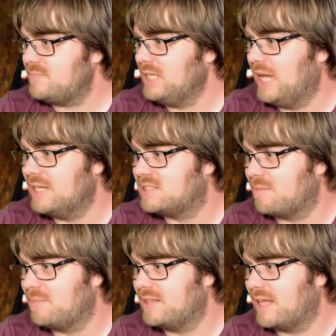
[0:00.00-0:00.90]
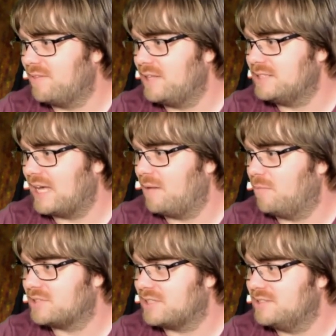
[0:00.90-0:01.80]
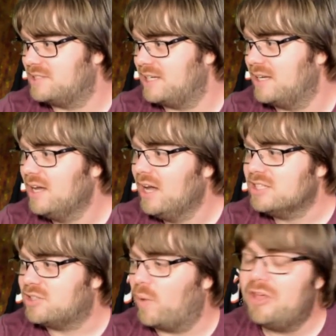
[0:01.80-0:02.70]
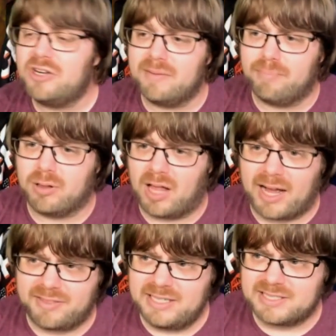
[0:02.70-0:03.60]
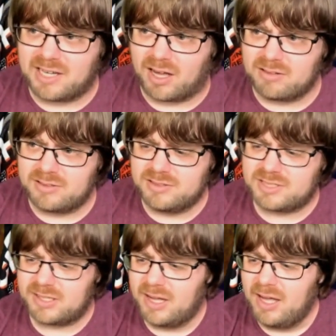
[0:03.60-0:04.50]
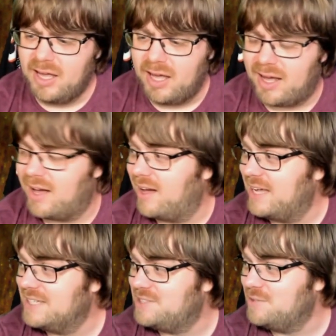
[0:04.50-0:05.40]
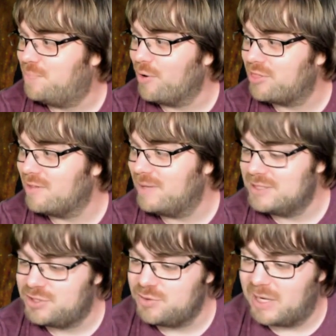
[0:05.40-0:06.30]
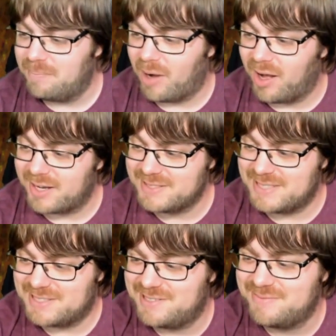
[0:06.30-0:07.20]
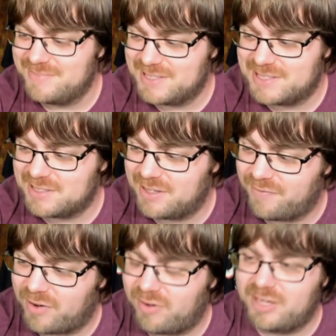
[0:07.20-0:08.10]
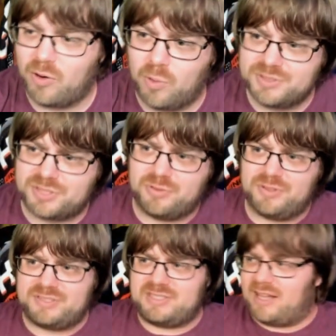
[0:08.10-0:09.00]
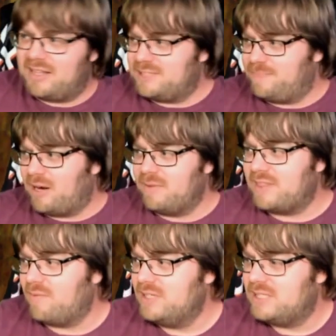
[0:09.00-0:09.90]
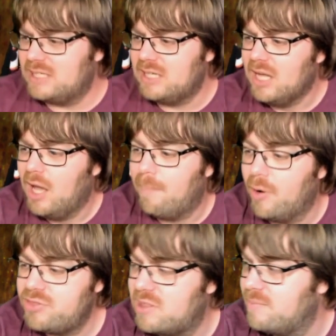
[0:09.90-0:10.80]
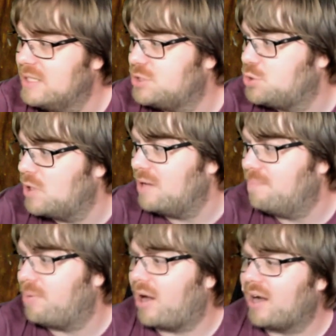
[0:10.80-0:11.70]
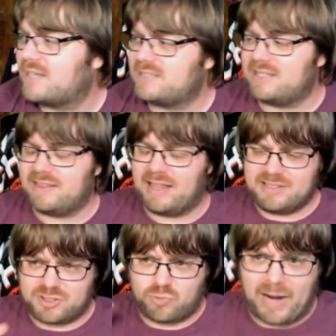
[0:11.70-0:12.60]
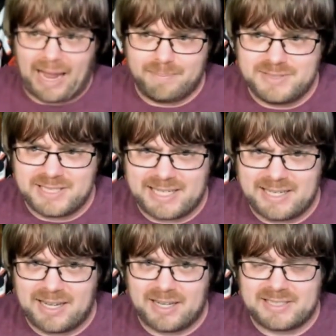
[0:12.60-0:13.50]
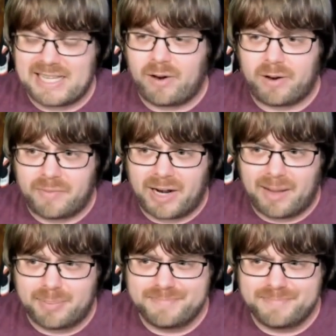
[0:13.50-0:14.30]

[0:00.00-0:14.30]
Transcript: and it's something that these animals can see. So the way you can block these colors is you put them into a box. This is a very old school style experiment that we did. Put them into a box that's wrapped in sarin wrap,